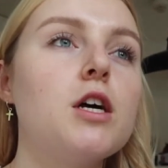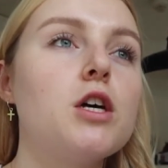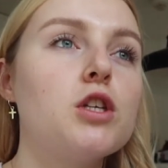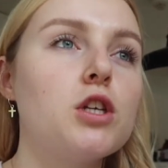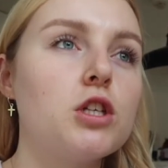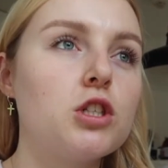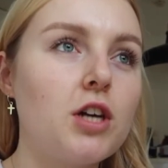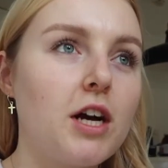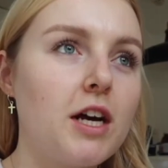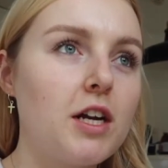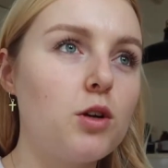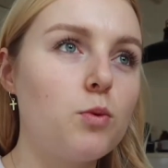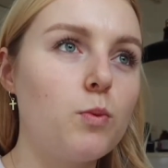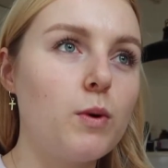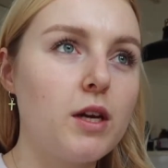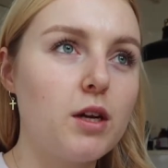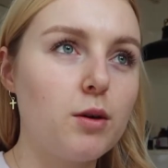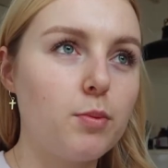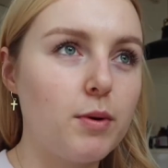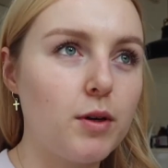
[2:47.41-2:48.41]
So I tried a
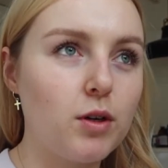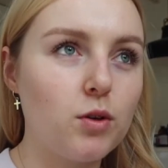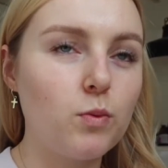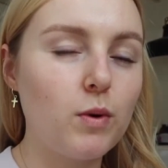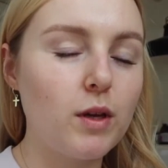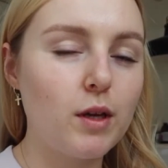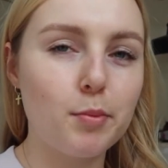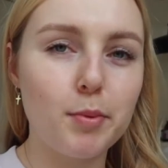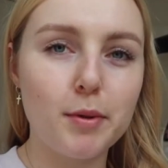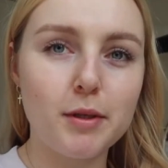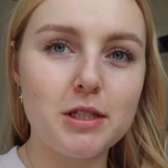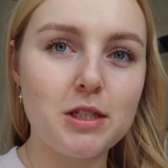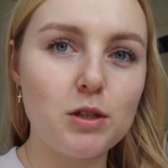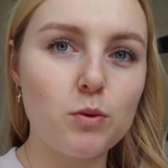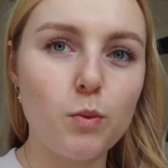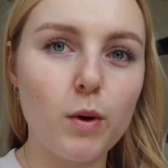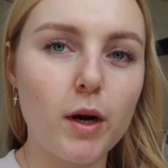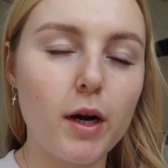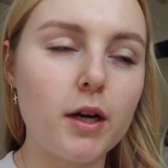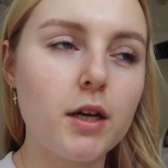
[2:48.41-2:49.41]
weaker pill didn't
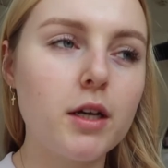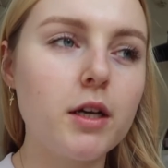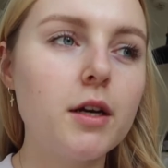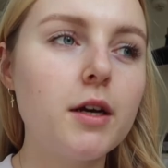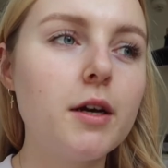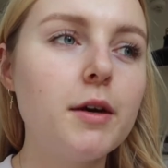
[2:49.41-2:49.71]
work.